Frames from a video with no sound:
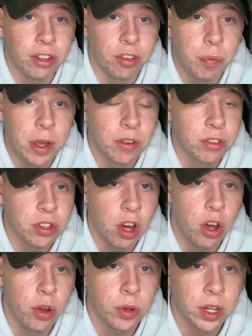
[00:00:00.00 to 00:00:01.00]
I've been of
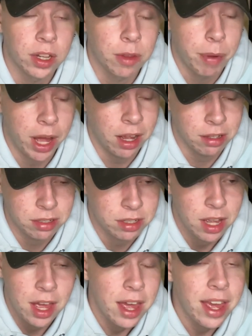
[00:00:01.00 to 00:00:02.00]
Scott Hogan in the past,
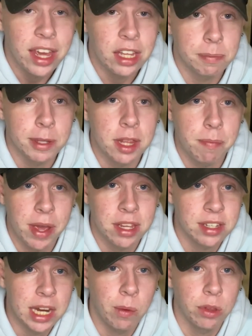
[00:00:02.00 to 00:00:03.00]
he's been the
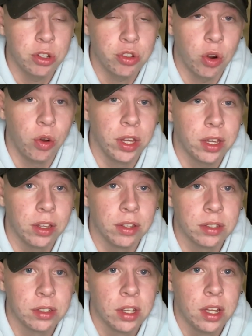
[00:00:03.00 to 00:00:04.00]
best out of the strikers.